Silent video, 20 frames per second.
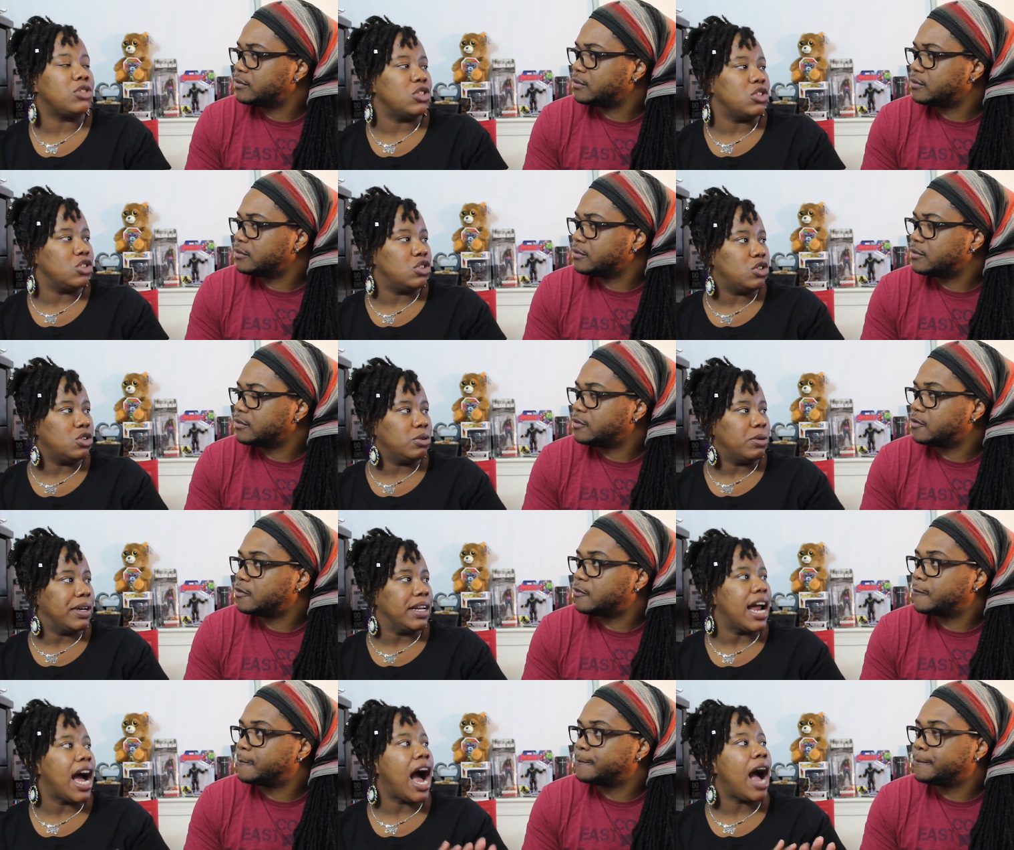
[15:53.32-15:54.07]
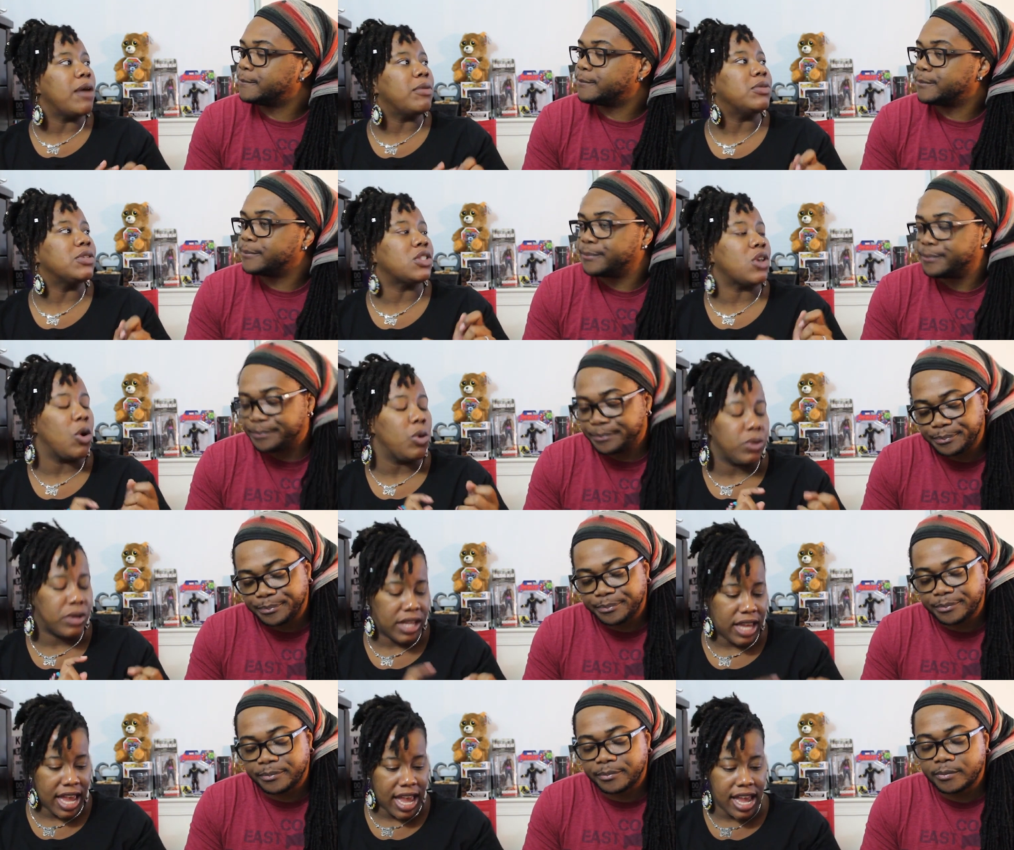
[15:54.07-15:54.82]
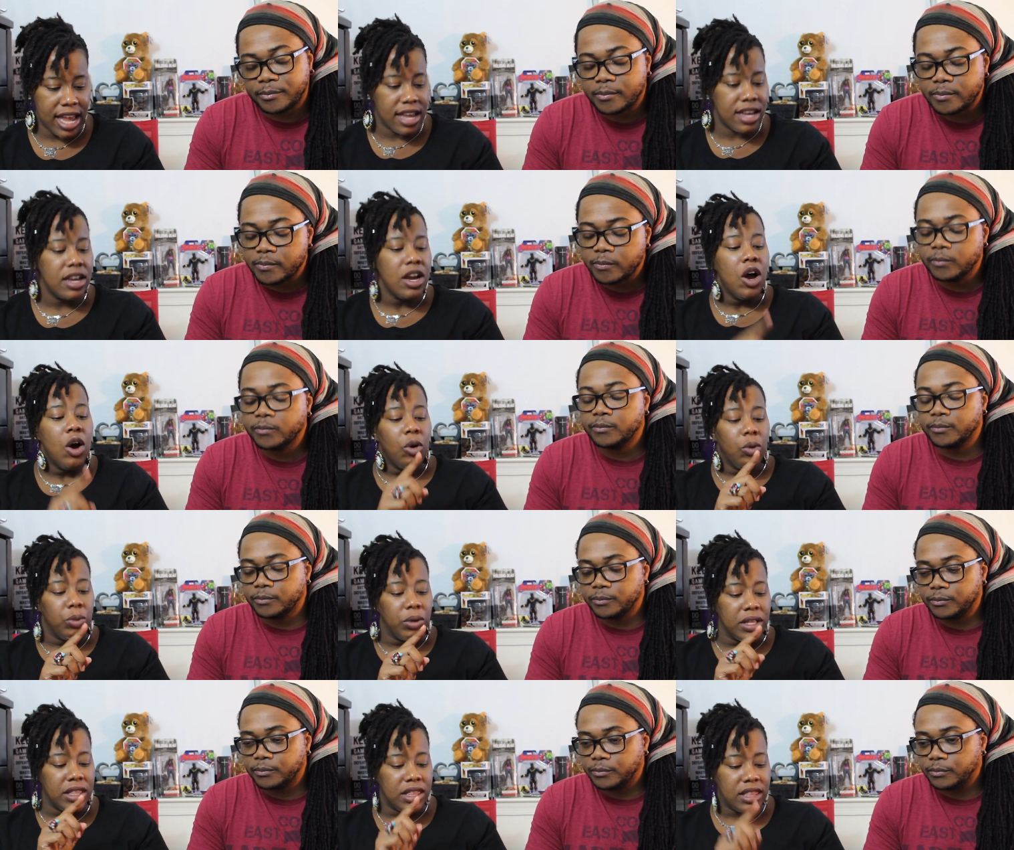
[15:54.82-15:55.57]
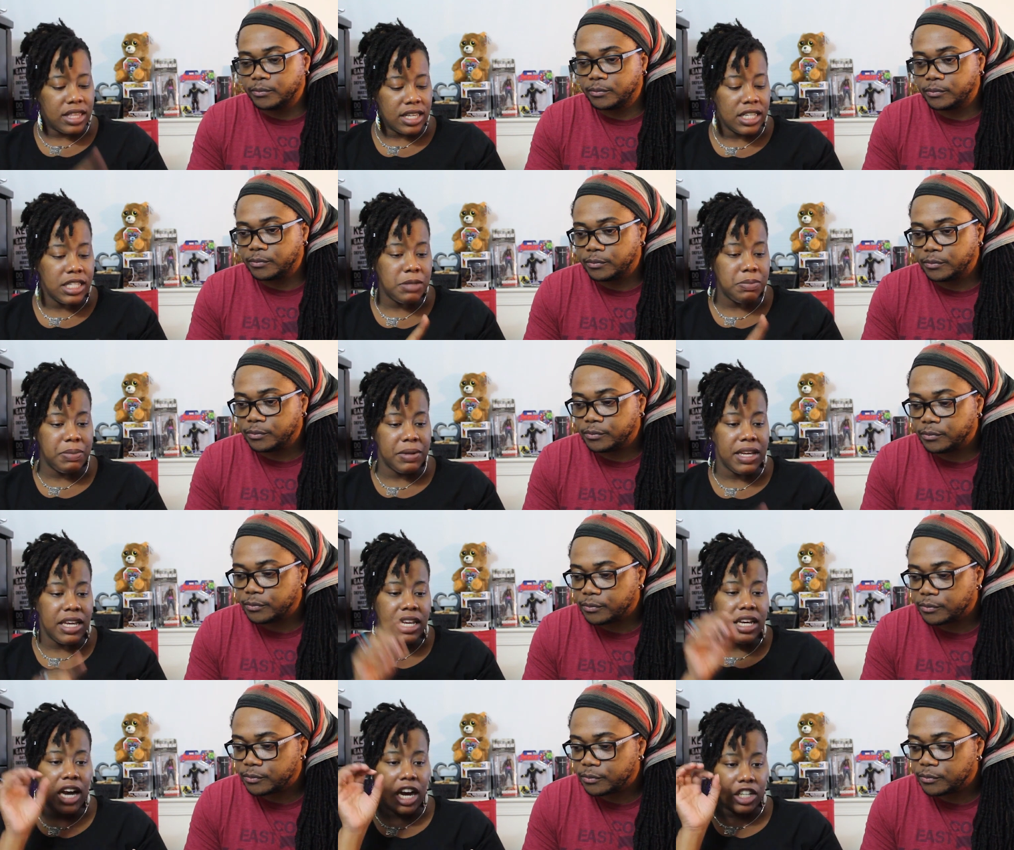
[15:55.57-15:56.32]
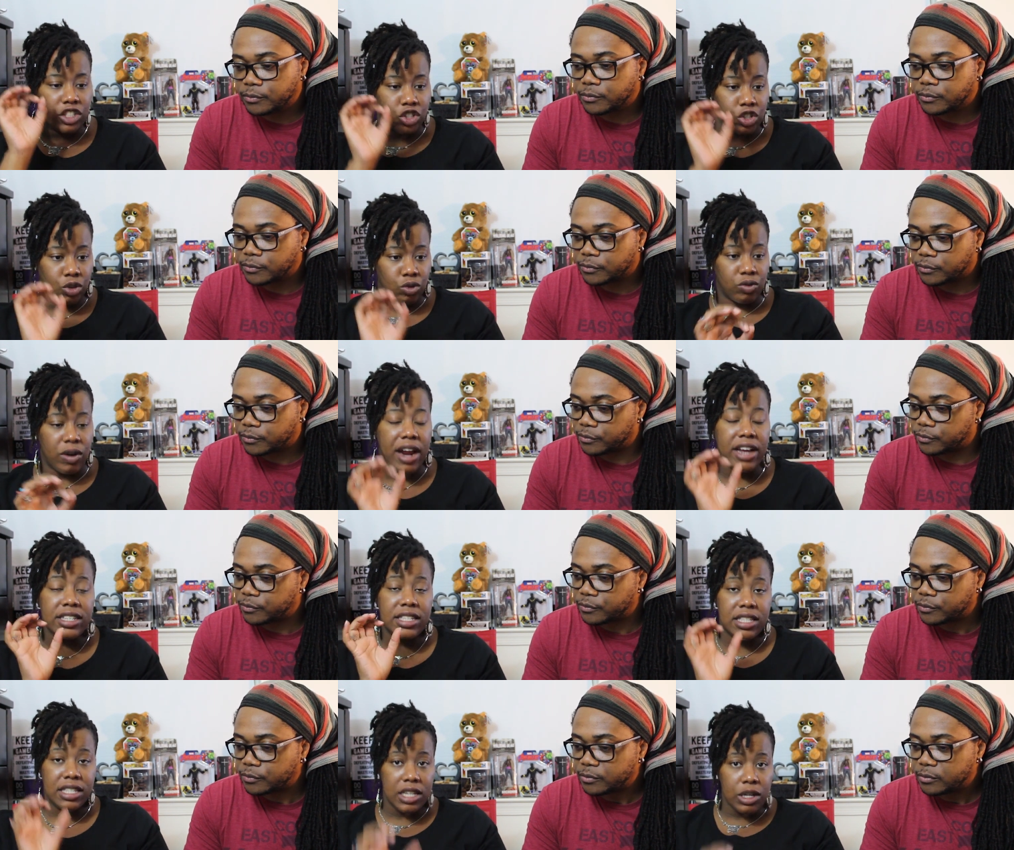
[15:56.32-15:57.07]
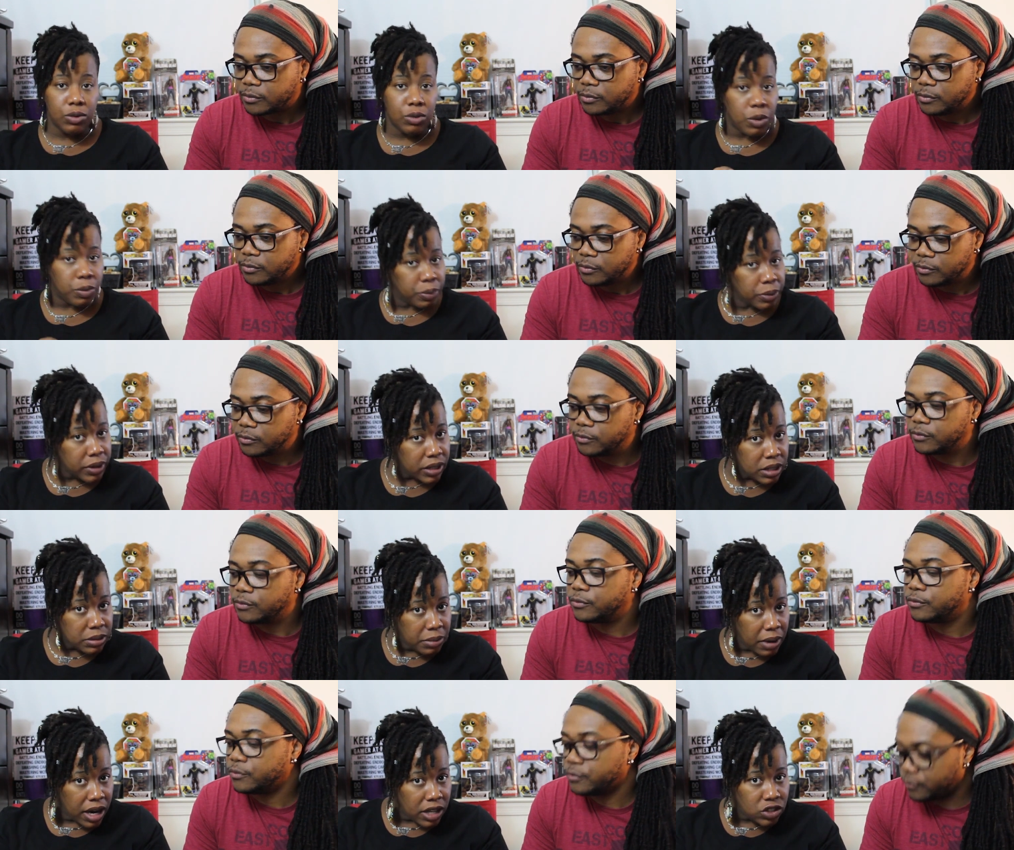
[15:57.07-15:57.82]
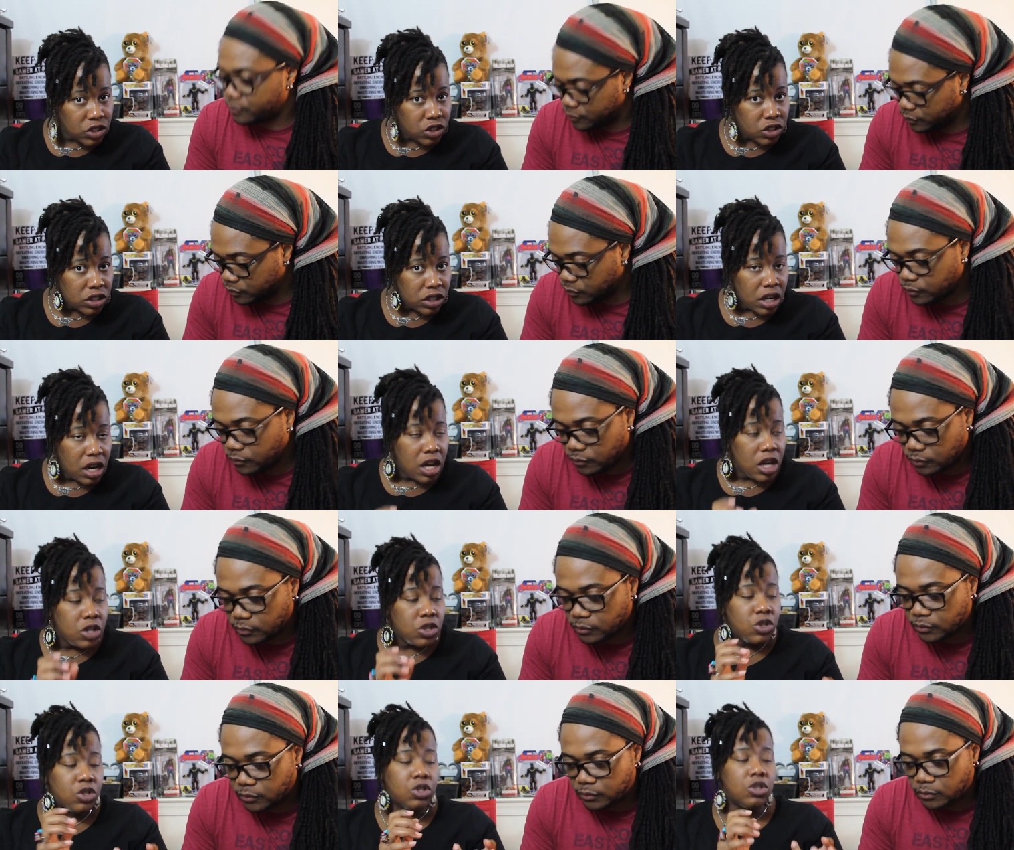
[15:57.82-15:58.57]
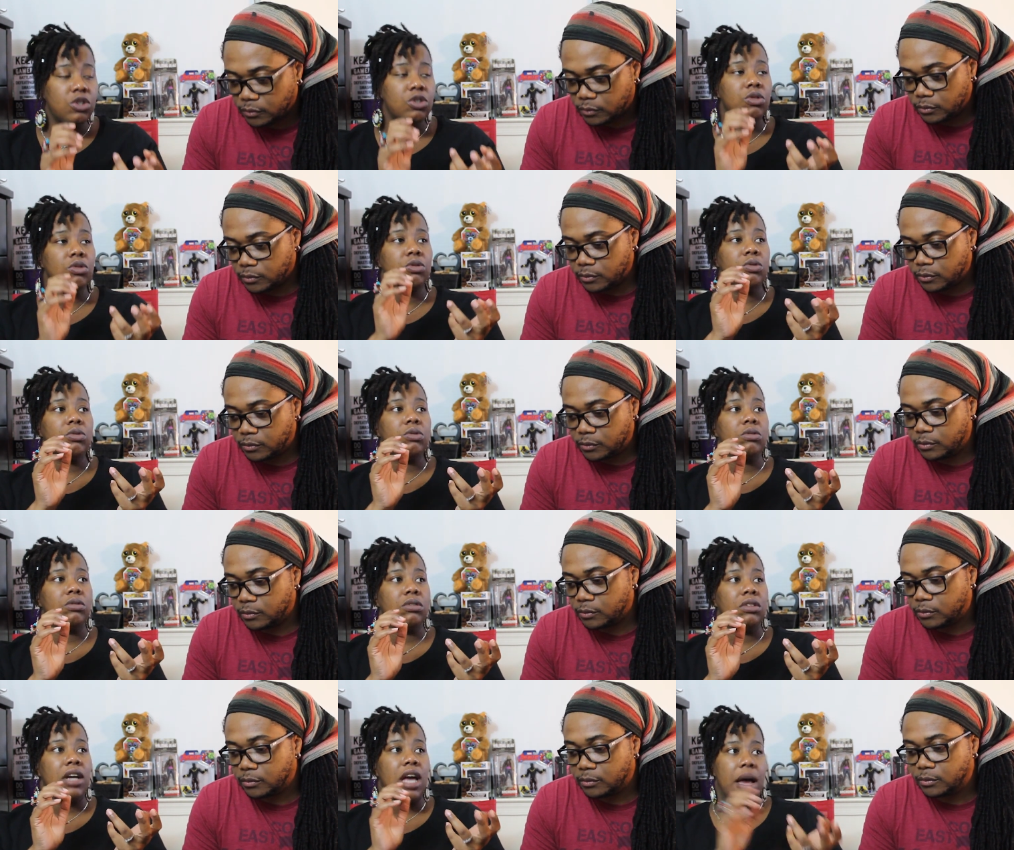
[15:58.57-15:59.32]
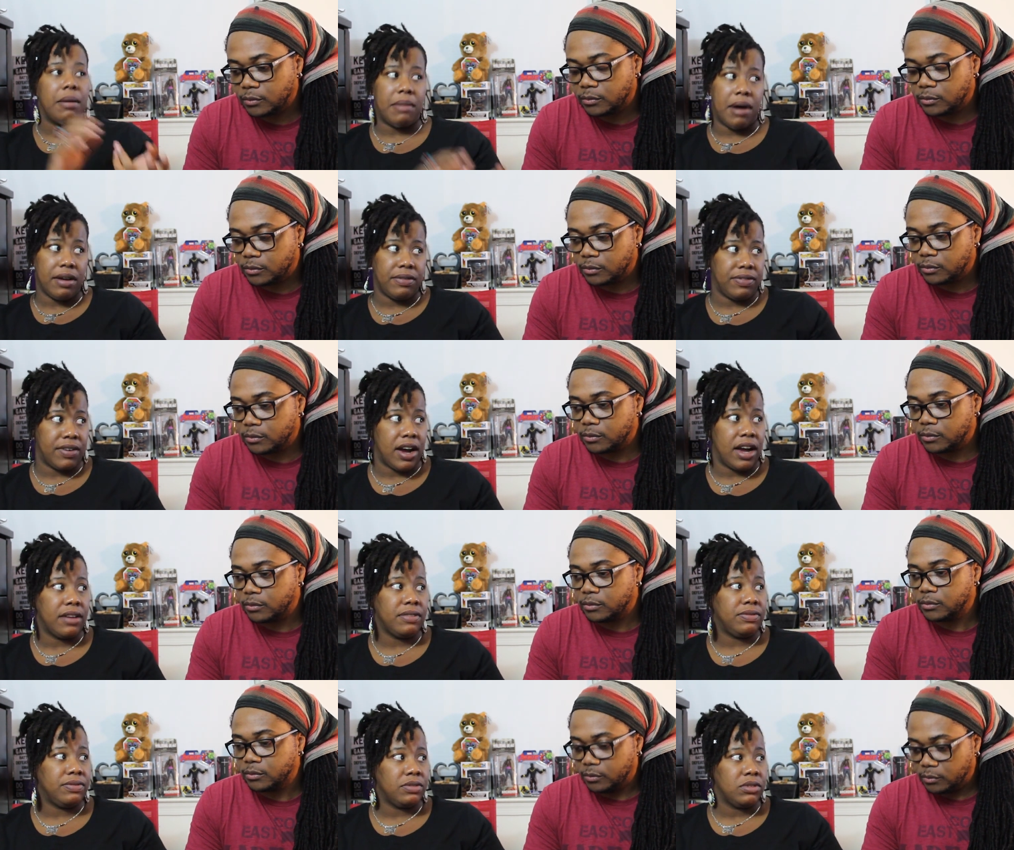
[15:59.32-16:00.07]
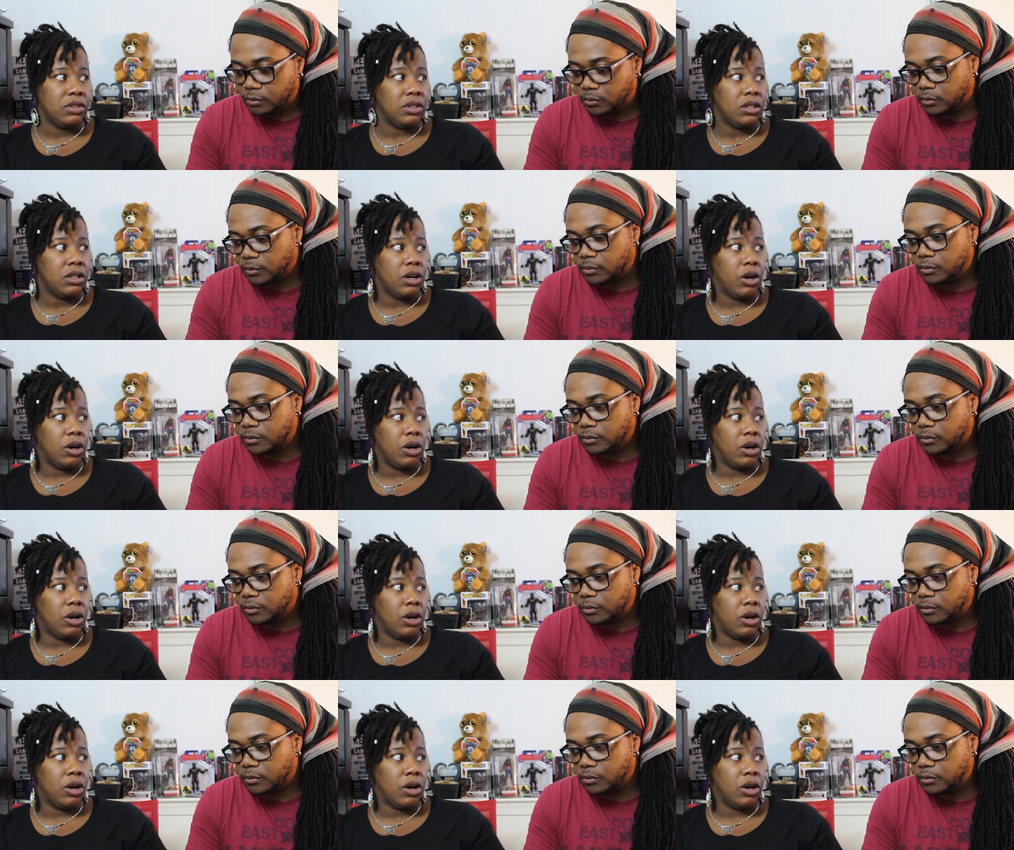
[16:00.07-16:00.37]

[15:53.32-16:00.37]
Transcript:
Speaker 1: to do it. I was okay mm. with this being a direct sequel, pretty much, mm-hmm. to M I five. Mm-hmm.